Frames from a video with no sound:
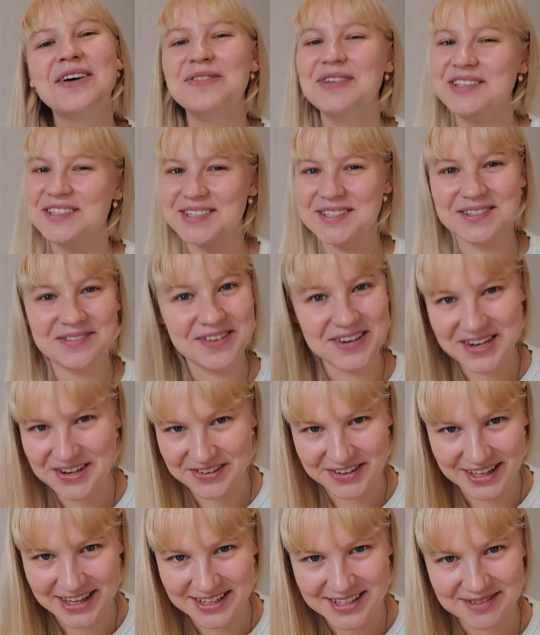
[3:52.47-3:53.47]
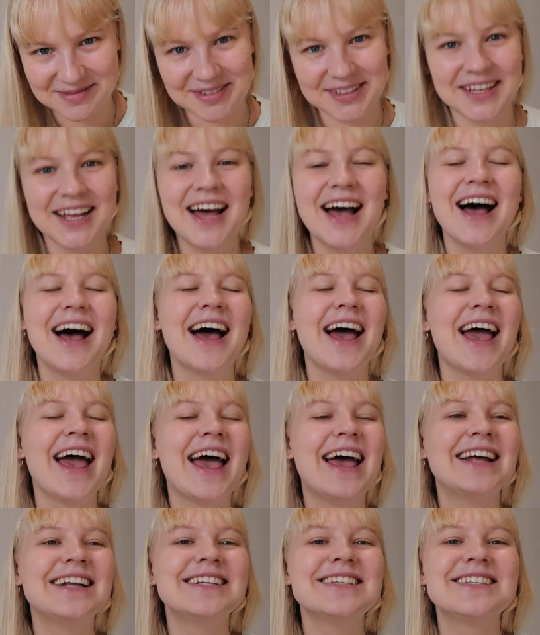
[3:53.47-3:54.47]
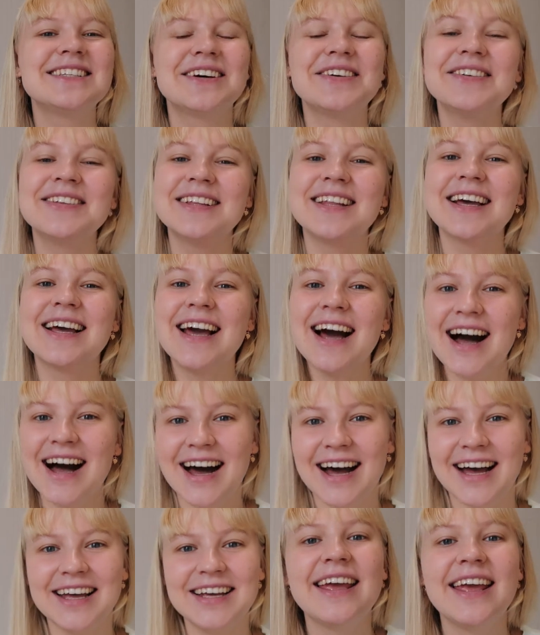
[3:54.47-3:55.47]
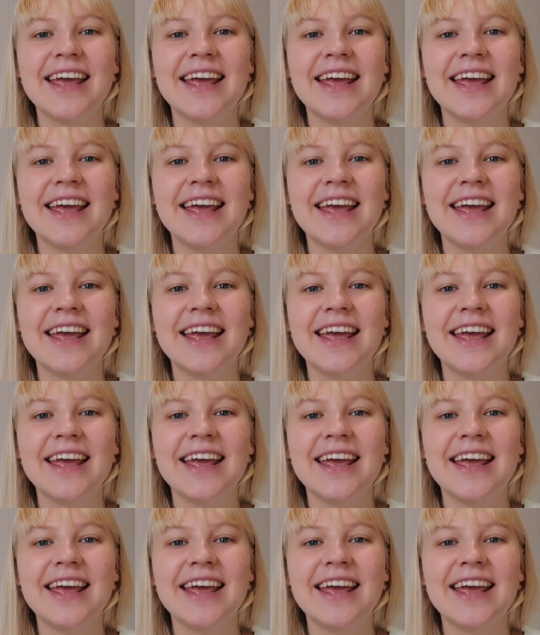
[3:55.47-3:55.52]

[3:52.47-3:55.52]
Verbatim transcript: which is very relatable. And so the guy,